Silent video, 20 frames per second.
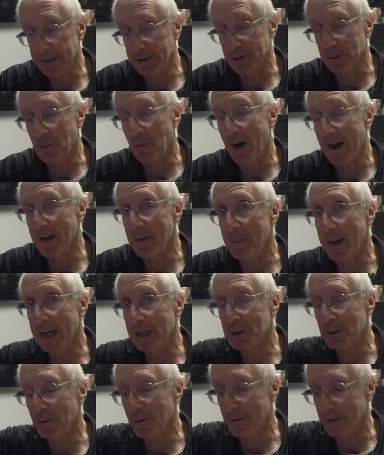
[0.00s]
just wanted to make
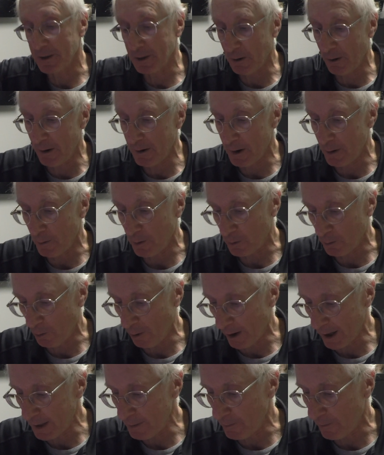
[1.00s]
sure that the chrono was
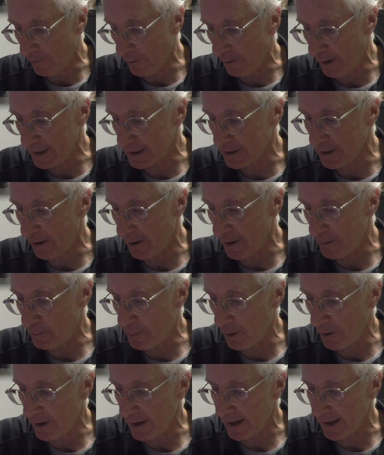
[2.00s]
working before I started
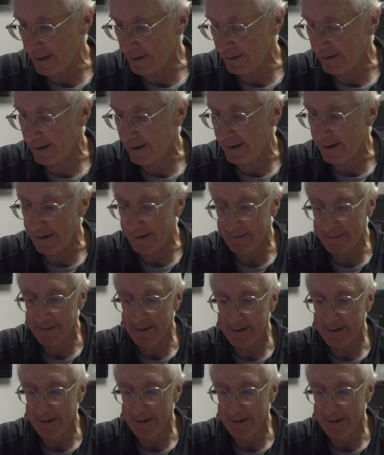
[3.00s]
putting my